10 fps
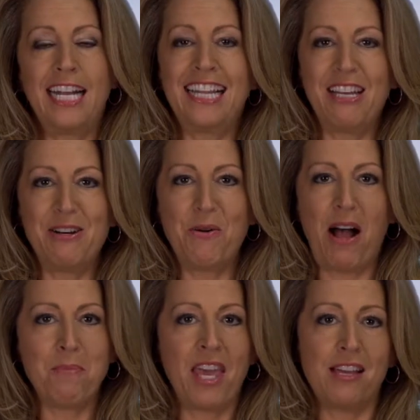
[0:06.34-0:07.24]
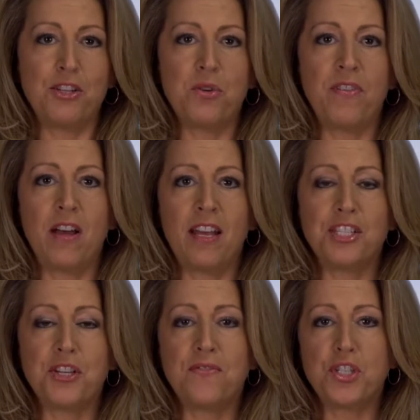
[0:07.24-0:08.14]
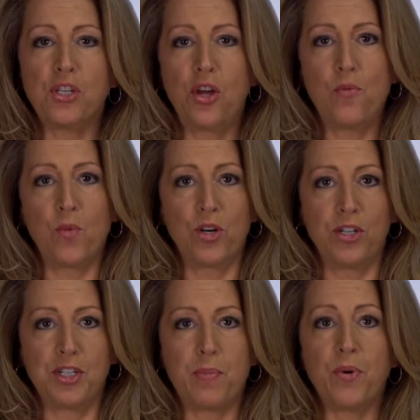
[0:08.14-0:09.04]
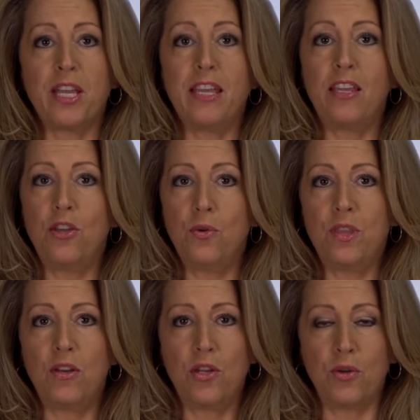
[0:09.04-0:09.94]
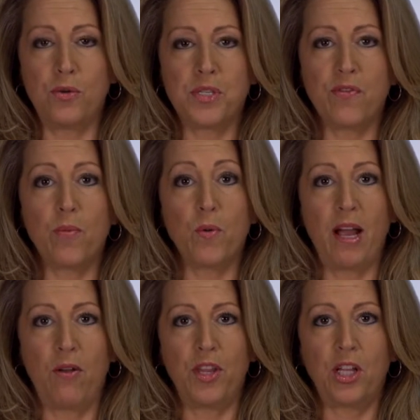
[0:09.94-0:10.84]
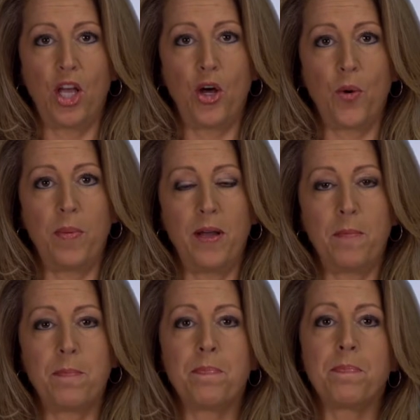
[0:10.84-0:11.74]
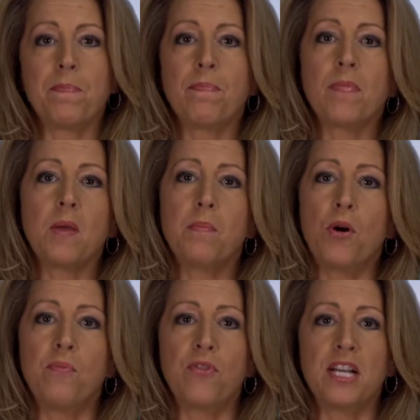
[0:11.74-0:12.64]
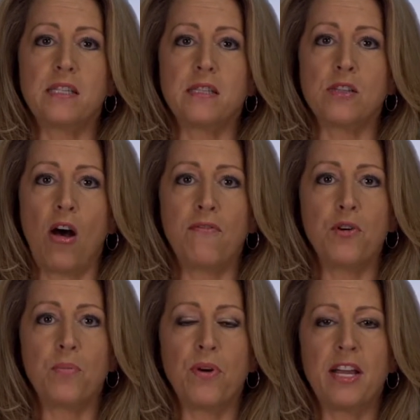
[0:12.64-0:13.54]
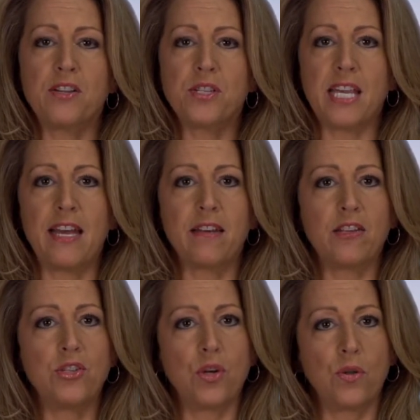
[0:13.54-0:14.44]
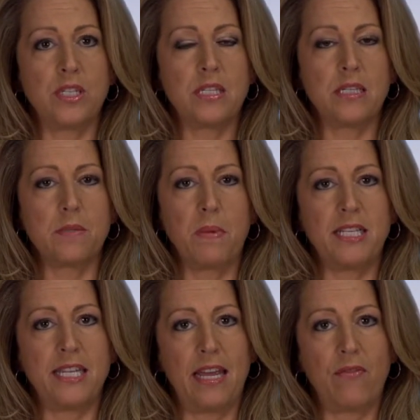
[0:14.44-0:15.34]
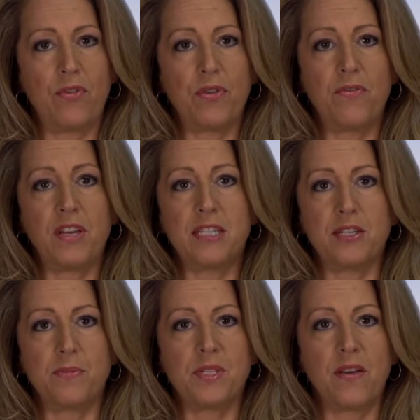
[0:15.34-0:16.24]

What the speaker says: Hello, I'm Kendra Von Esch of Shalom World, bringing you the news from around the globe. Pope Francis offered prayers and condolences Monday for the victims